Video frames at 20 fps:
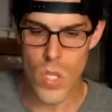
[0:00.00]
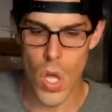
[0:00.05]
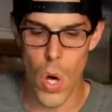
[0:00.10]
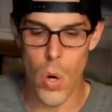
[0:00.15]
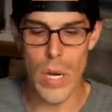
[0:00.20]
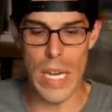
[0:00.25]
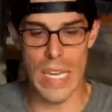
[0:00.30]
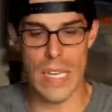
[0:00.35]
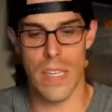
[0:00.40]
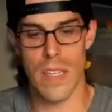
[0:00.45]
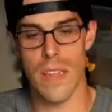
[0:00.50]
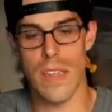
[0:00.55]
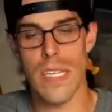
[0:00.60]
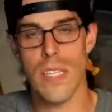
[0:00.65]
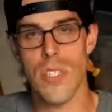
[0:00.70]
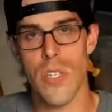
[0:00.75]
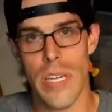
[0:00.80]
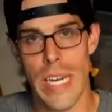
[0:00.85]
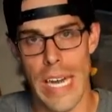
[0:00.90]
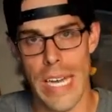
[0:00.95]
Okay,
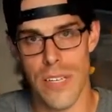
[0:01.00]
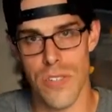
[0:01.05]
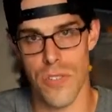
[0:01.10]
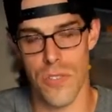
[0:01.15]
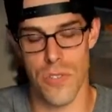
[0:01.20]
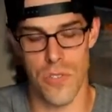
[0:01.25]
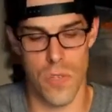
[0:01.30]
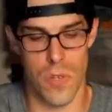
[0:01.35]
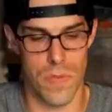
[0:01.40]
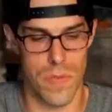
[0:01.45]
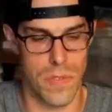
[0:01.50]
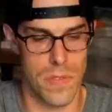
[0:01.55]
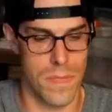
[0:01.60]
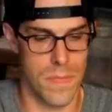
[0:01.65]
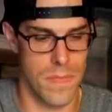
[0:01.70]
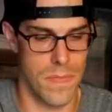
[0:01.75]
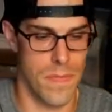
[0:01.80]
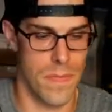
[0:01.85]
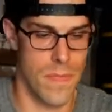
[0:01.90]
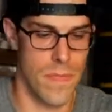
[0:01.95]
these are canister stoves.
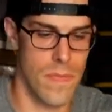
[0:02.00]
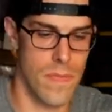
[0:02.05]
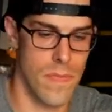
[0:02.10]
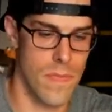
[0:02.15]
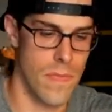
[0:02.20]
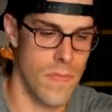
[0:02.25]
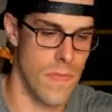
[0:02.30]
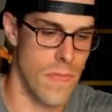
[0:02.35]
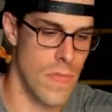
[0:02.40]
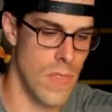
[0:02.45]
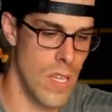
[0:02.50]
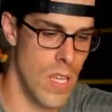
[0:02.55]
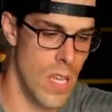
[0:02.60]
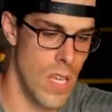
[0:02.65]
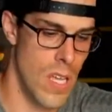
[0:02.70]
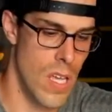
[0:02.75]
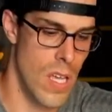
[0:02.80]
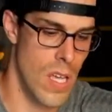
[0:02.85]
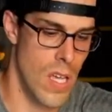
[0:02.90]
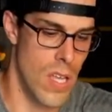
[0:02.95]

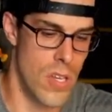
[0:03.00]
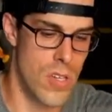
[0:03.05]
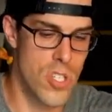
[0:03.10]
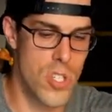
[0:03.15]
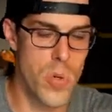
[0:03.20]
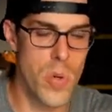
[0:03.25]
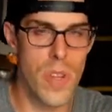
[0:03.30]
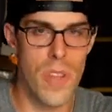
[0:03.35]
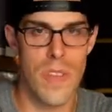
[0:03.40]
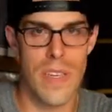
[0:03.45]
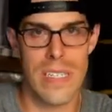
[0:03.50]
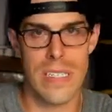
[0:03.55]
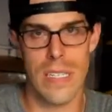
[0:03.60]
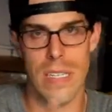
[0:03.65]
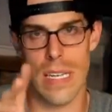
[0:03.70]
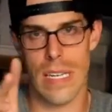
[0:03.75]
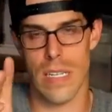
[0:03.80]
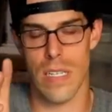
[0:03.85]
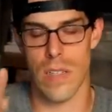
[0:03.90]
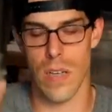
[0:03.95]
There's 2 other things I'd
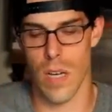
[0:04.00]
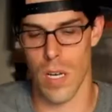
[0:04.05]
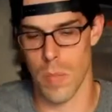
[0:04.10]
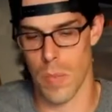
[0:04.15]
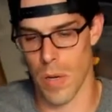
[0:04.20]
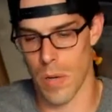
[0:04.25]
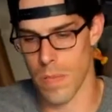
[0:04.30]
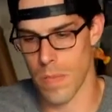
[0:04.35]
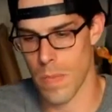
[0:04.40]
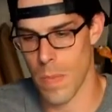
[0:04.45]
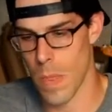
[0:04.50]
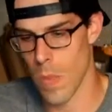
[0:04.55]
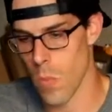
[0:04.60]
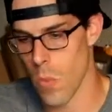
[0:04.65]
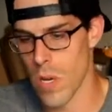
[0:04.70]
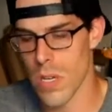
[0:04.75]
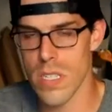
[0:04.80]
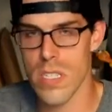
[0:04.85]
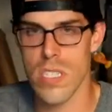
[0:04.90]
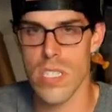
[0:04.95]
like to talk about.
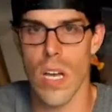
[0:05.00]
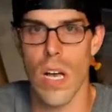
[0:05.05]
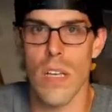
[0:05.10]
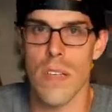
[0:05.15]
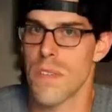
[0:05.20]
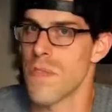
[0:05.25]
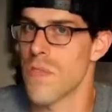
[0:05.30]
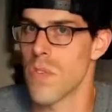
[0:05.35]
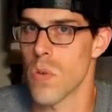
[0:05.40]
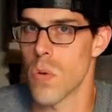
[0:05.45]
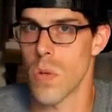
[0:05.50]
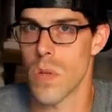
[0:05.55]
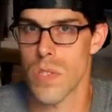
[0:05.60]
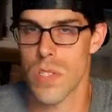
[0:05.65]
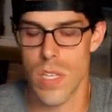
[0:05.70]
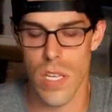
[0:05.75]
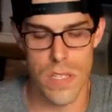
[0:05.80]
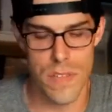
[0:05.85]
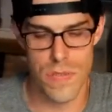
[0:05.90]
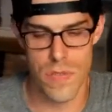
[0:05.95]
One is solid fuel.
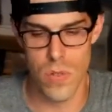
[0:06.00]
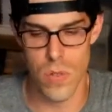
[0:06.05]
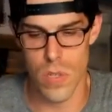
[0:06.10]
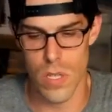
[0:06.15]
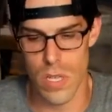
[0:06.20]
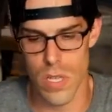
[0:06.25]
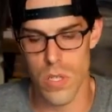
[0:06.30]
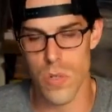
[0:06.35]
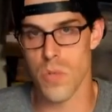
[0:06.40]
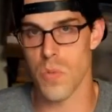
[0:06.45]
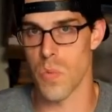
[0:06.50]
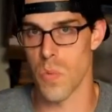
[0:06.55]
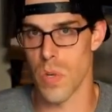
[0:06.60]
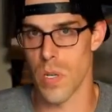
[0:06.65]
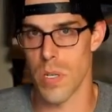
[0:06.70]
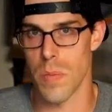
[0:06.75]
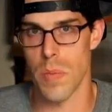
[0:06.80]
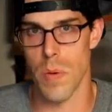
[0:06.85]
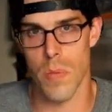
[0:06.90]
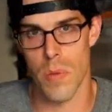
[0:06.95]
Solid fuel includes
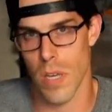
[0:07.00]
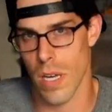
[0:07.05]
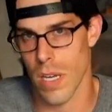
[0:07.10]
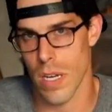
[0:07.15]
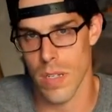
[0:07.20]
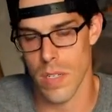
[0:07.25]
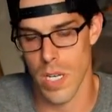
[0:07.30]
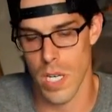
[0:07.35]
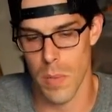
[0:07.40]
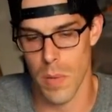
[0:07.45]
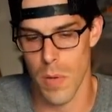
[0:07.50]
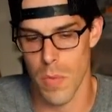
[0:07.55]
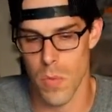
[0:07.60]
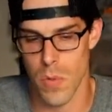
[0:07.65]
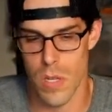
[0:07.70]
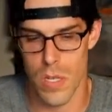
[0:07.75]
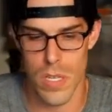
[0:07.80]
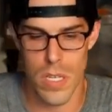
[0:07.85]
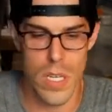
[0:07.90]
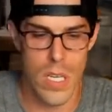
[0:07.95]
wood, but we're not going to talk about
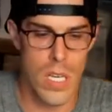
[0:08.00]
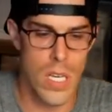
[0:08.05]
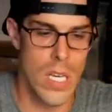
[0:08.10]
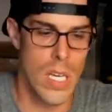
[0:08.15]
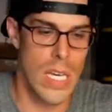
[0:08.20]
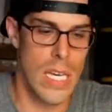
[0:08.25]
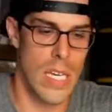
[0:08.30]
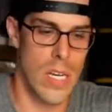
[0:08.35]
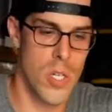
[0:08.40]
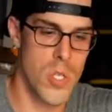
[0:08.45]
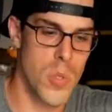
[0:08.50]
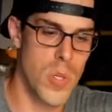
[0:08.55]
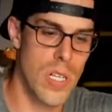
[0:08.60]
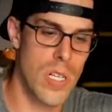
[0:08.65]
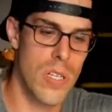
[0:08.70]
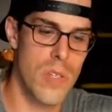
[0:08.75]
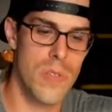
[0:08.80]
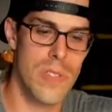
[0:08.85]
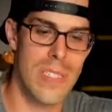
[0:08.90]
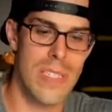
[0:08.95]
wood. It also
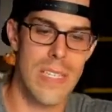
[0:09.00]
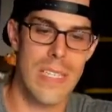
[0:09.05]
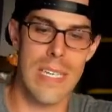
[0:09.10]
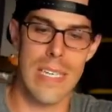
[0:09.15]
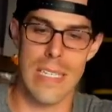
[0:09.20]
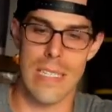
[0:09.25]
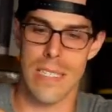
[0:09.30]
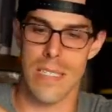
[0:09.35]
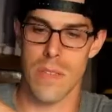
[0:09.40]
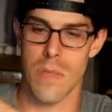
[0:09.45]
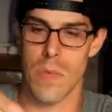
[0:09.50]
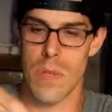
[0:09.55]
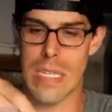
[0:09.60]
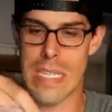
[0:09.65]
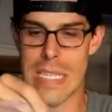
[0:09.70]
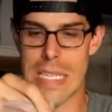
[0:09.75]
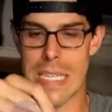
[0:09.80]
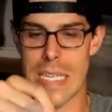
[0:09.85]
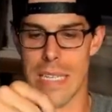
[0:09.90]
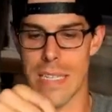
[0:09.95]
includes this. What
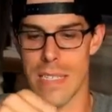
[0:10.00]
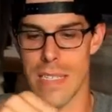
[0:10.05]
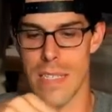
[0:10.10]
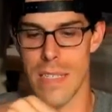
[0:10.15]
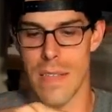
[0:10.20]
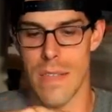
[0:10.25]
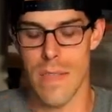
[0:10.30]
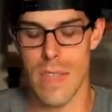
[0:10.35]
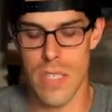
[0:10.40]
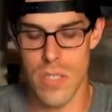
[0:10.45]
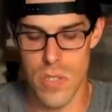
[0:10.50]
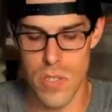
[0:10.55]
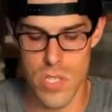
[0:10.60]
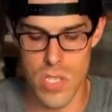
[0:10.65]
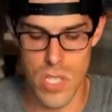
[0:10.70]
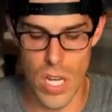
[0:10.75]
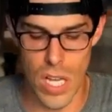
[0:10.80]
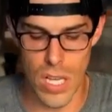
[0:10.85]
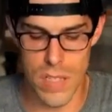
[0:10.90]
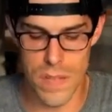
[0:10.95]
is this? These are
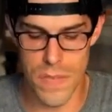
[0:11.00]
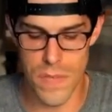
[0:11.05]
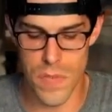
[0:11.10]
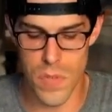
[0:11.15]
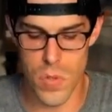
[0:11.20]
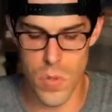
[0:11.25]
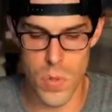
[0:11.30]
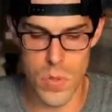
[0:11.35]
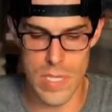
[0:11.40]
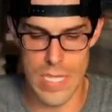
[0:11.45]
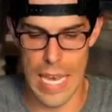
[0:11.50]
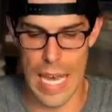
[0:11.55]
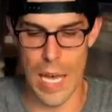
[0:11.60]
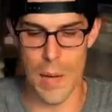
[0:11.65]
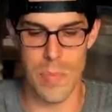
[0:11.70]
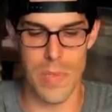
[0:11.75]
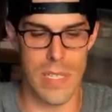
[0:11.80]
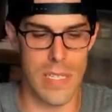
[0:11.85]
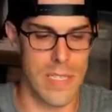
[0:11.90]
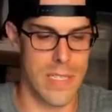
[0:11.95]
solid fuel
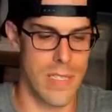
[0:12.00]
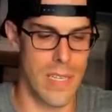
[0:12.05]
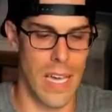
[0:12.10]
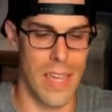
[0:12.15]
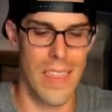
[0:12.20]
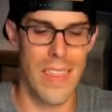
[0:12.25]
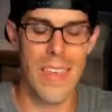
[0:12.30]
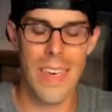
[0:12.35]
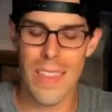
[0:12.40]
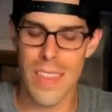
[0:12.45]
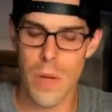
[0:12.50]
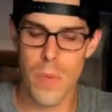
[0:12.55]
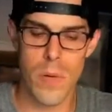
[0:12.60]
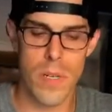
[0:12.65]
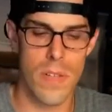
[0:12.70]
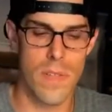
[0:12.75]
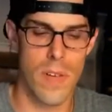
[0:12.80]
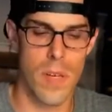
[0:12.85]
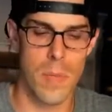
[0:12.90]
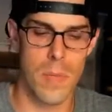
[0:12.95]
tablets. I think they were
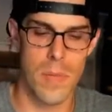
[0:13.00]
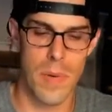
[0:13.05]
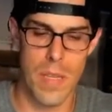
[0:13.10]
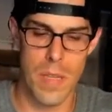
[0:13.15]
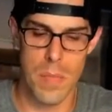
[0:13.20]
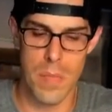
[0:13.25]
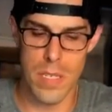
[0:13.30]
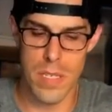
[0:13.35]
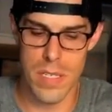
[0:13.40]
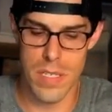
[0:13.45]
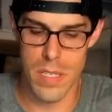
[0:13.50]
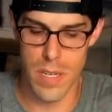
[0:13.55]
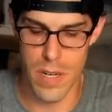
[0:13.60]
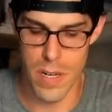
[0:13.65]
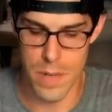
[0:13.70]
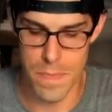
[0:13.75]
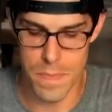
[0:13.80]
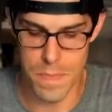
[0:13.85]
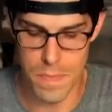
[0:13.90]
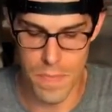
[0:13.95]
developed by the
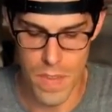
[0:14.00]
military.